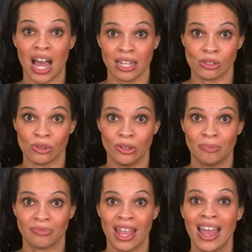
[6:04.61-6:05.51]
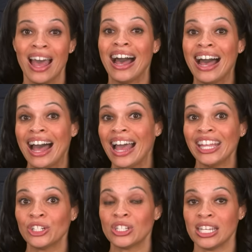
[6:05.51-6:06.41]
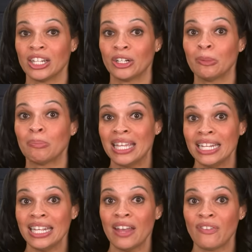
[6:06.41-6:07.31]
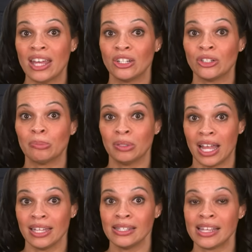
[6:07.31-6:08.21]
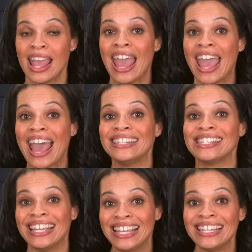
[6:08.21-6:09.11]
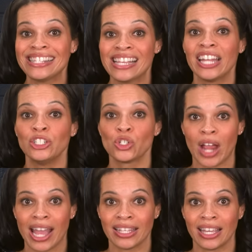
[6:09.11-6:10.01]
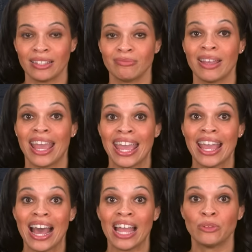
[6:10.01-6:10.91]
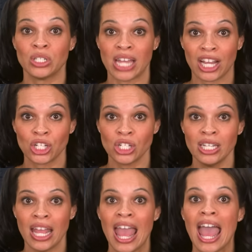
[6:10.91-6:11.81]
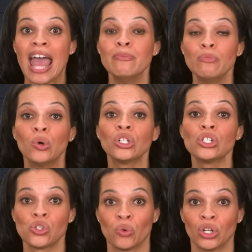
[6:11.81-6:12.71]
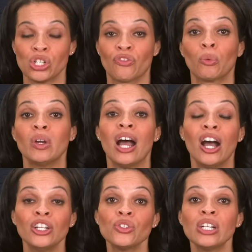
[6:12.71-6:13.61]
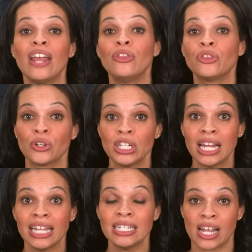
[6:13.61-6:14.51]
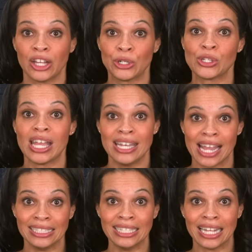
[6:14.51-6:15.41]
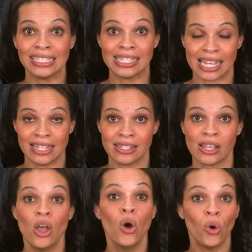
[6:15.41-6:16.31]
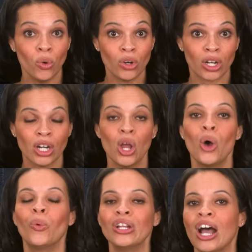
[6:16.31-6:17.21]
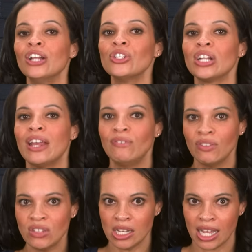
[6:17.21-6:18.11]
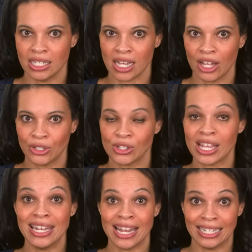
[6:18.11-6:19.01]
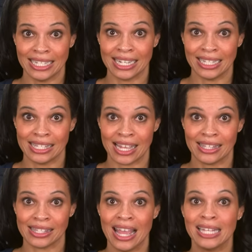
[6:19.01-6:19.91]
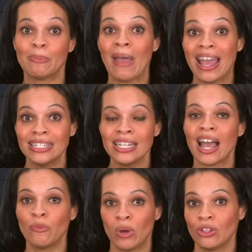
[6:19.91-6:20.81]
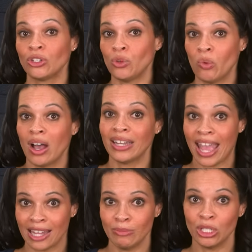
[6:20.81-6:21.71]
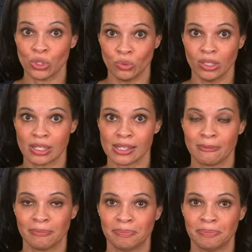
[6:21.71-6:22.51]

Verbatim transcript: console. A higher tier, PDF Editor Plus, adds e-sign tracking, AI redaction, and more storage for $139.99 or $159.99, depending on whether you want admin tools.